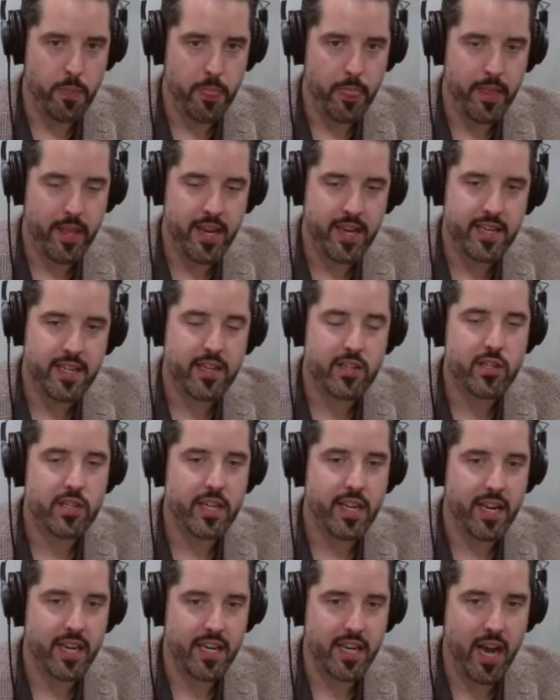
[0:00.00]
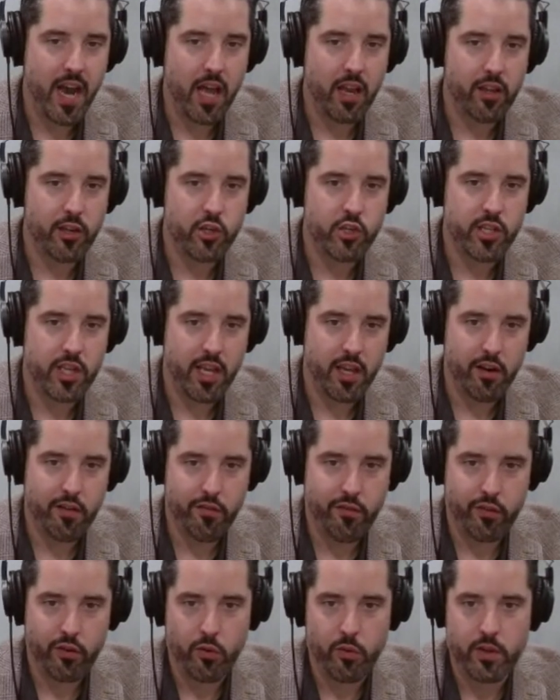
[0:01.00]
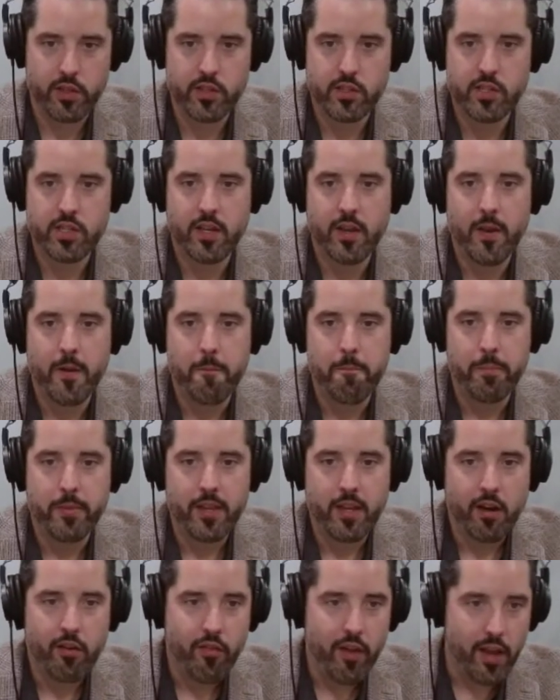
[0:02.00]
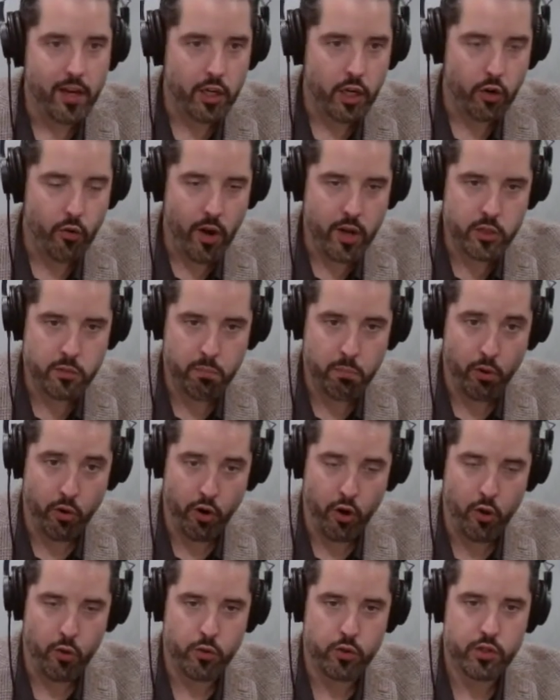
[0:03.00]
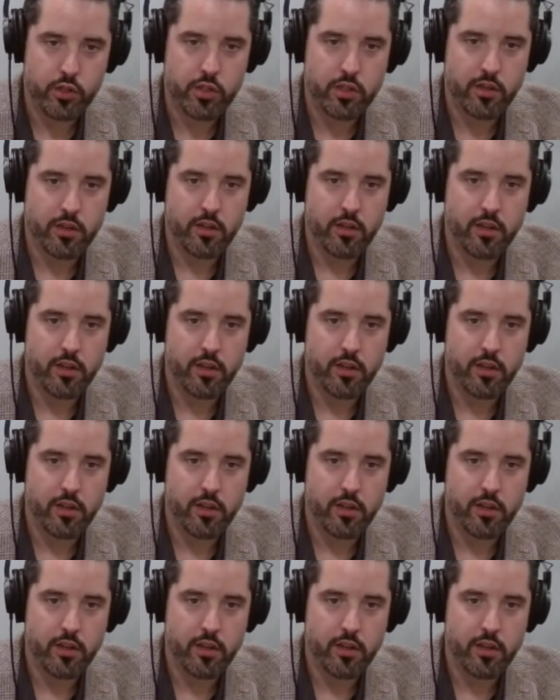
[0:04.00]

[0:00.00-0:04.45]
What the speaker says: he doesn't acknowledge the influence of Edgar Rice Burroughs.